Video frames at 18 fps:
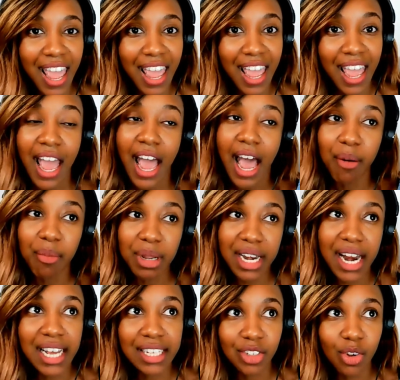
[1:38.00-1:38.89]
i
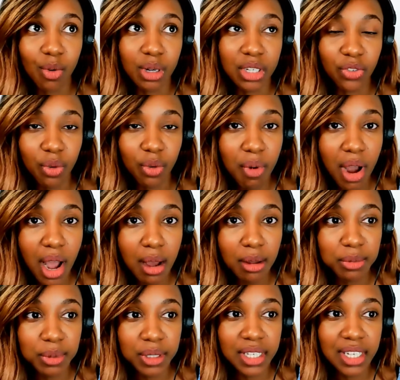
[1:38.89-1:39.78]
mean not so much for
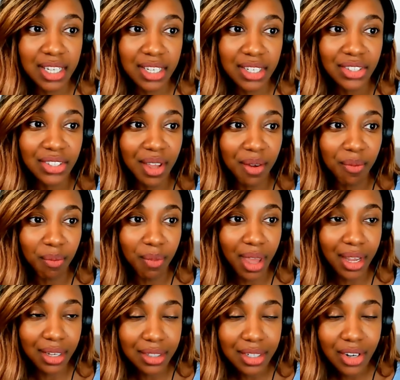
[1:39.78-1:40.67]
moms because it
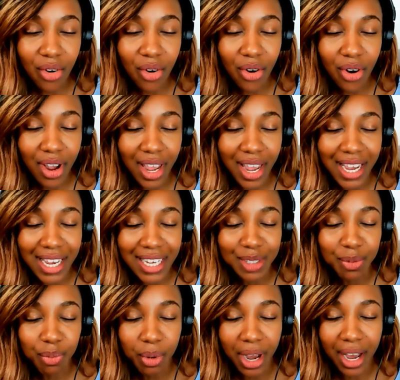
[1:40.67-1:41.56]
makes
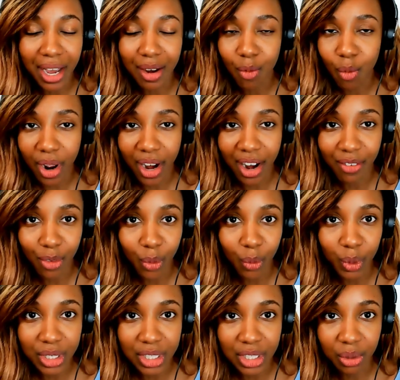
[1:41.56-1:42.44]
noise but whatever
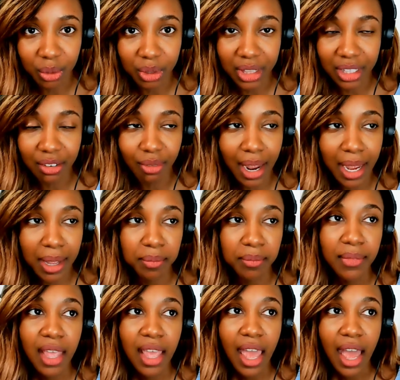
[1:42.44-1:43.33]
we deal with it right
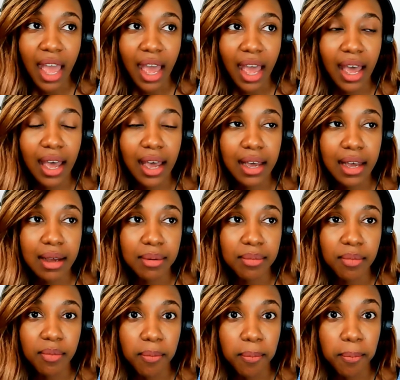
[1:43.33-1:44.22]

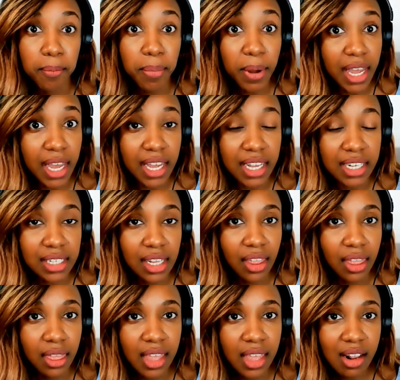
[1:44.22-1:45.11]
um, but
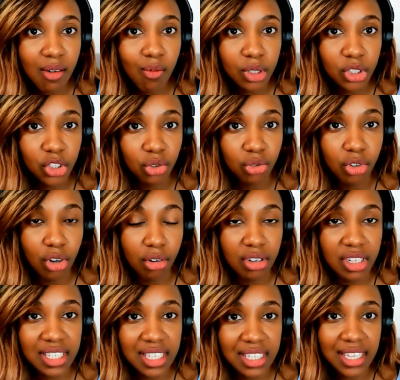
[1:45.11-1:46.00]
then what you'll
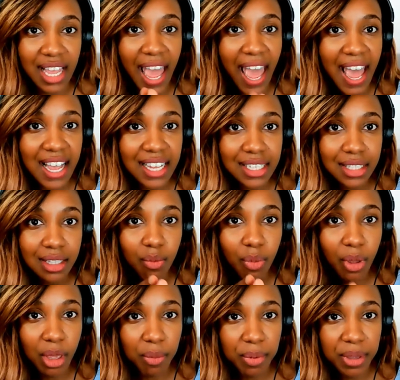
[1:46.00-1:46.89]
notice is as the
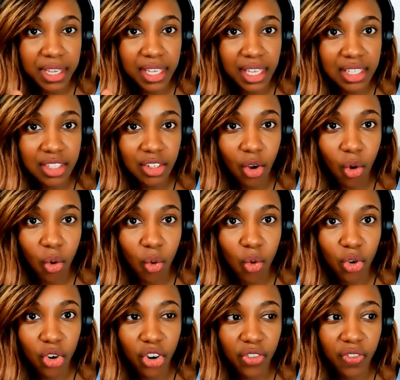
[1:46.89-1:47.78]
baby gets
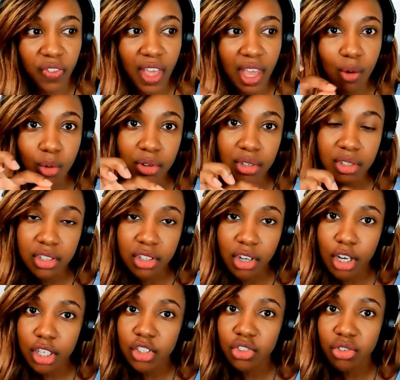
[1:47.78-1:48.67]
older, they will
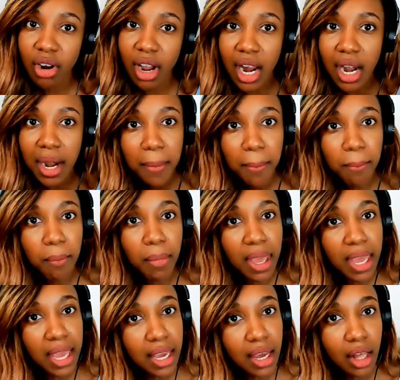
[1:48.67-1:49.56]
start trying to
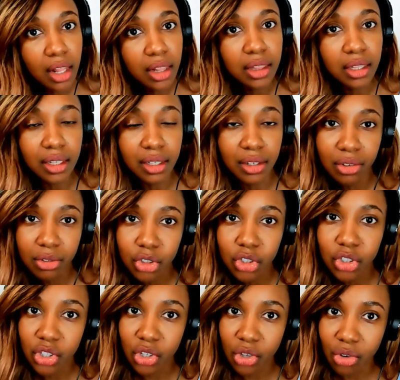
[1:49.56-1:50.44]
make a little
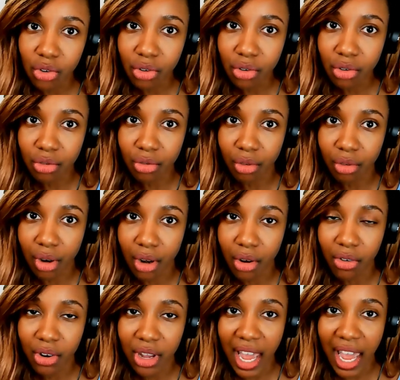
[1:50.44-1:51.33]
tune,
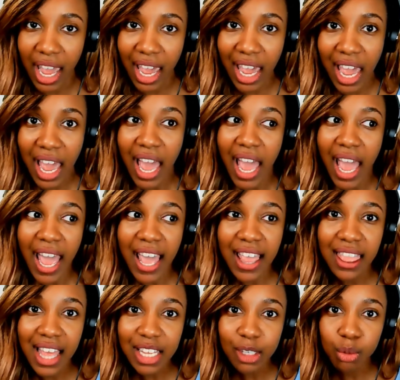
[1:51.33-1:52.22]
okay?
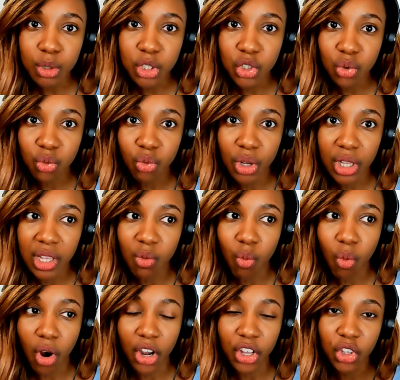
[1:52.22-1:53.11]
And that's what you really
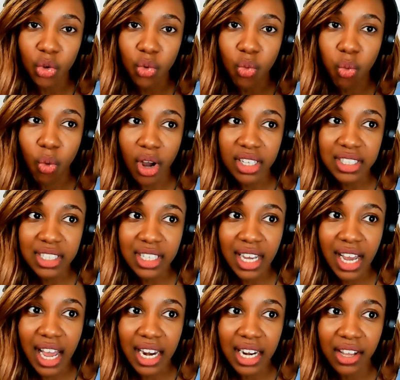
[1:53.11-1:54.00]
want. You want to
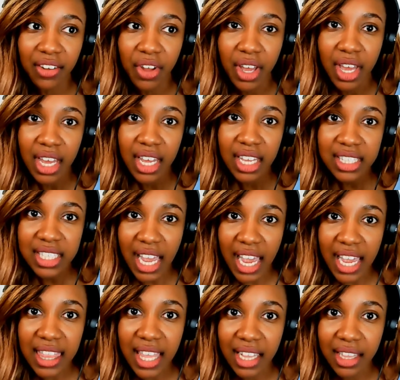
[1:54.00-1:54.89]
kind of
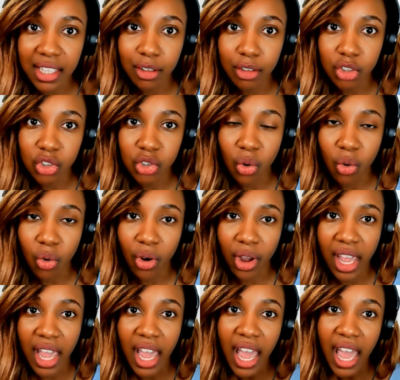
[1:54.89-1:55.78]
take that little
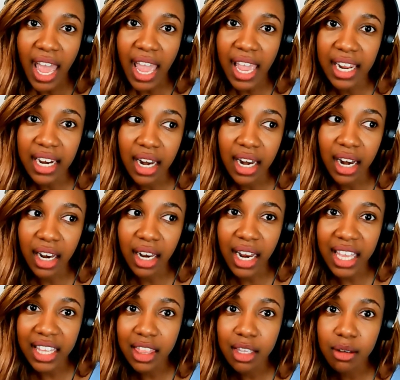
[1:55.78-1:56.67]
toy and
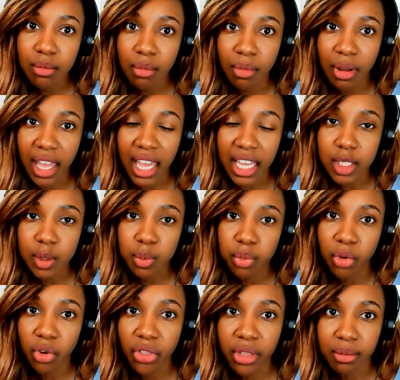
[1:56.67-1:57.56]
let them
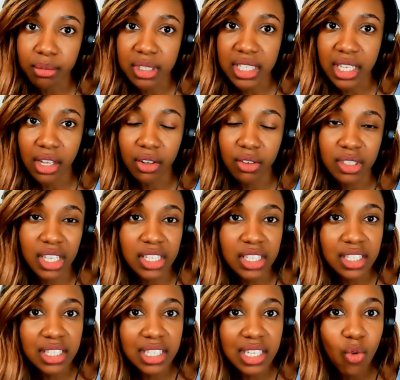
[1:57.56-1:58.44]
explore themselves
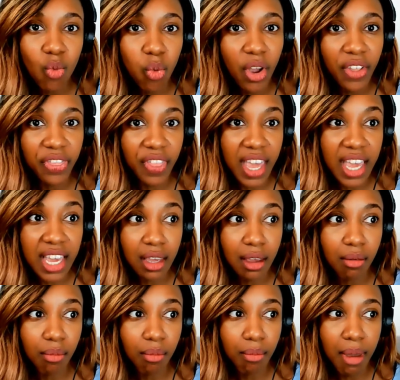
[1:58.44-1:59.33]
and see what they
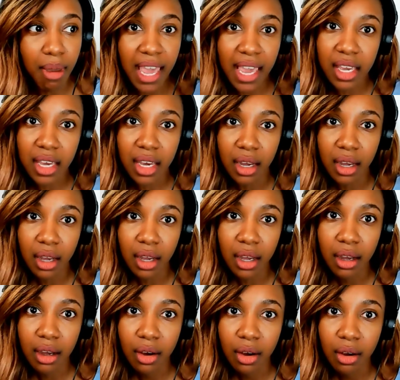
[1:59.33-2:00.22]
can make
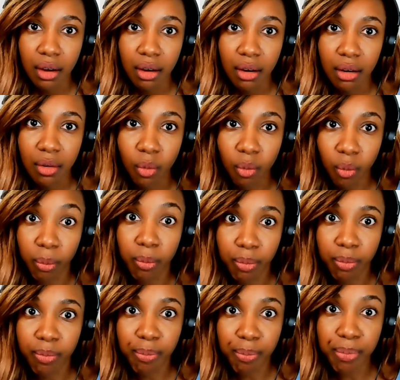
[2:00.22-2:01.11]

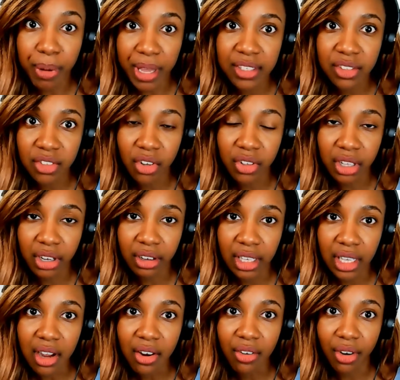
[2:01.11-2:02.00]
based on their
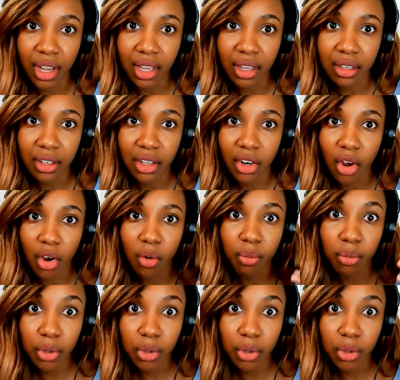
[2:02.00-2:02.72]
hearing, you know,